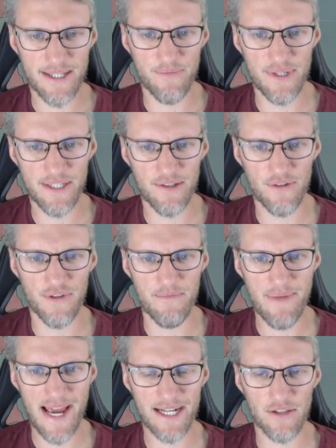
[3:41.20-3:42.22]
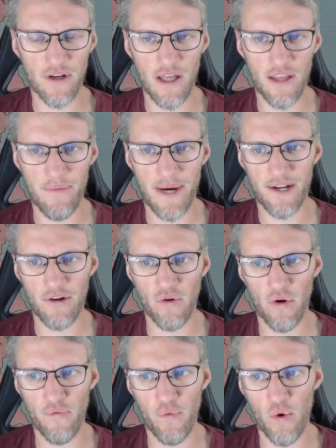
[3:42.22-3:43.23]
been demanded a lot by the
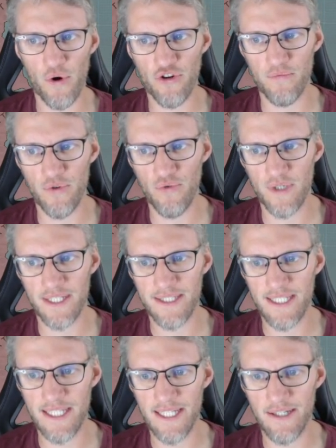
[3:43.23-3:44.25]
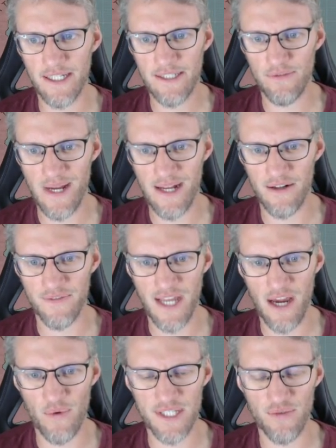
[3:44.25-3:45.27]
Call of War community, well,
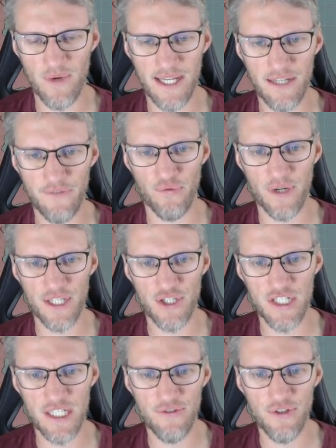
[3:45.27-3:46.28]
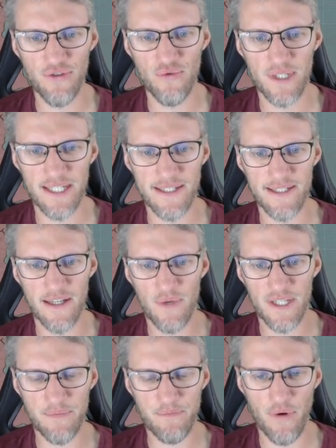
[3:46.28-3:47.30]
now it's waiting for engineer units
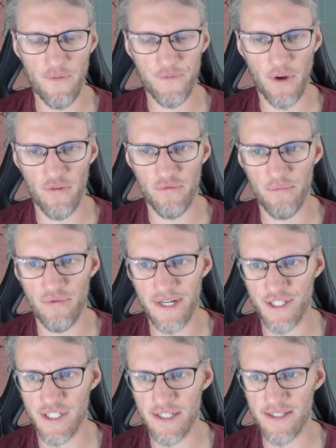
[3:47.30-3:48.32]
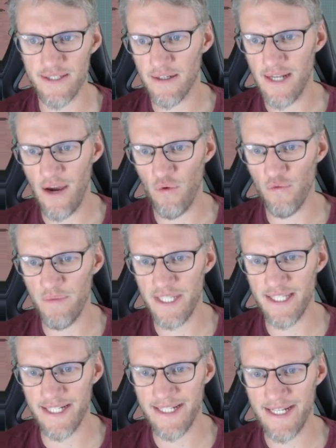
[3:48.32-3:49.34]
with ponton bridges. That will be
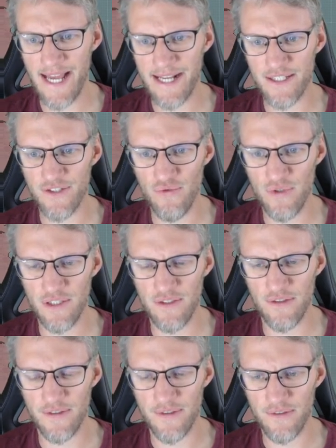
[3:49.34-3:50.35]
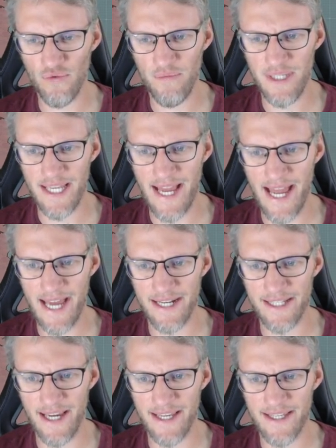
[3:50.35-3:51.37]
the next unit to be
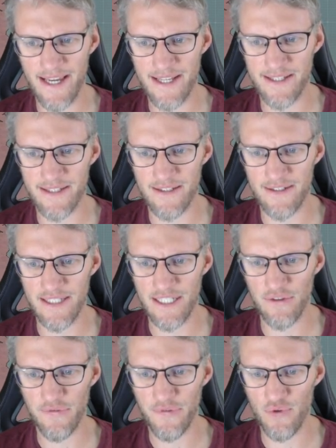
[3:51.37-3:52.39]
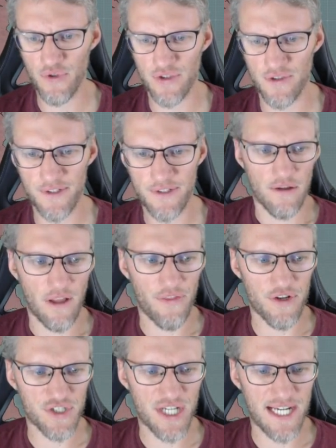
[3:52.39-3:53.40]
added, I guess, in the near future.
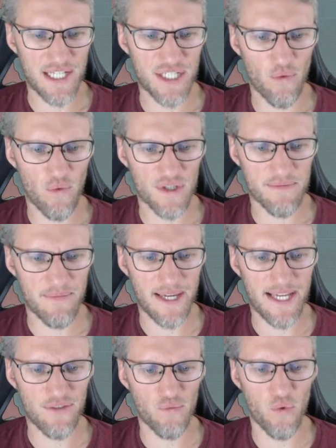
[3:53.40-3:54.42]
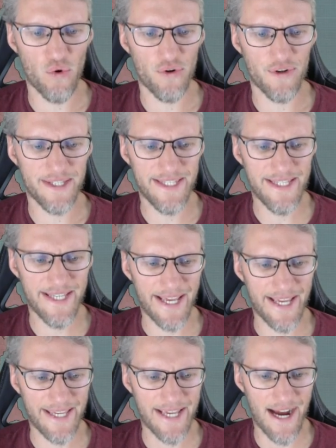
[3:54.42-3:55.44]
Another change that was made were the
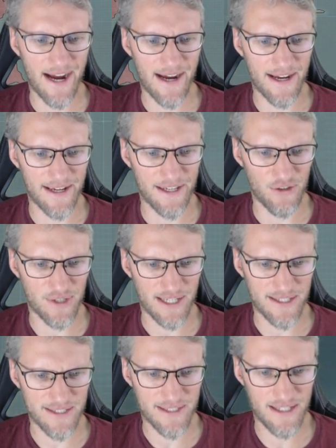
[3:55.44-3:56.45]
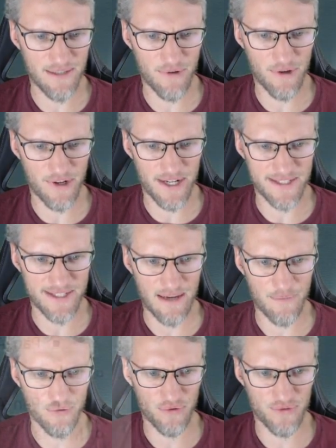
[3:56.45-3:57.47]
AI. You can see, for
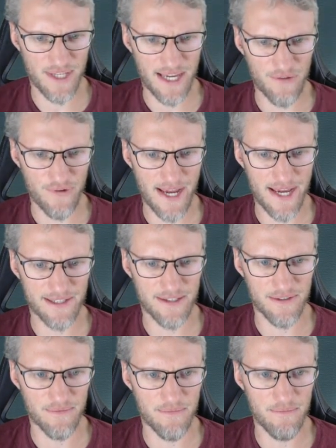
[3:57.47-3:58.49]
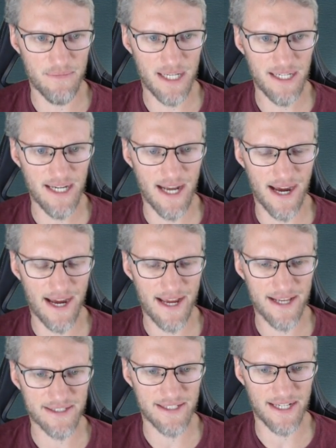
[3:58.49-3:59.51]
example, they have added Melilla as an